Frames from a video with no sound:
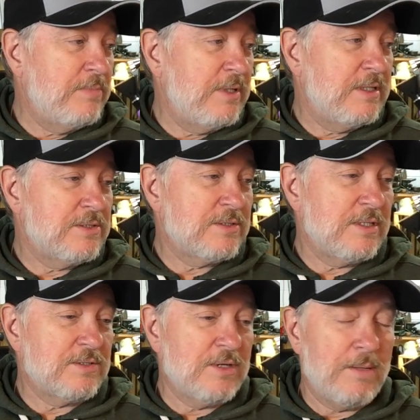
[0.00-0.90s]
is
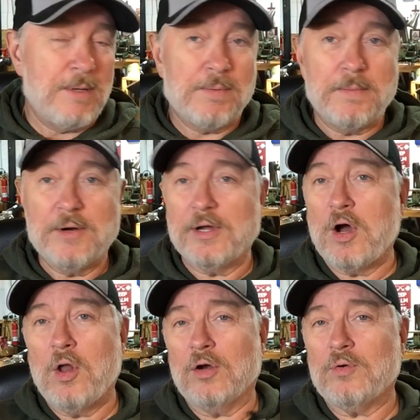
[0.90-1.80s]
is going to be premiering
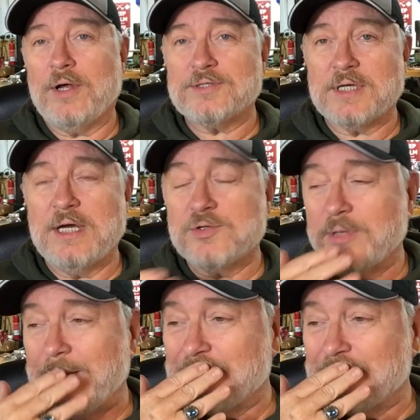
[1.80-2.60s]
all across the country.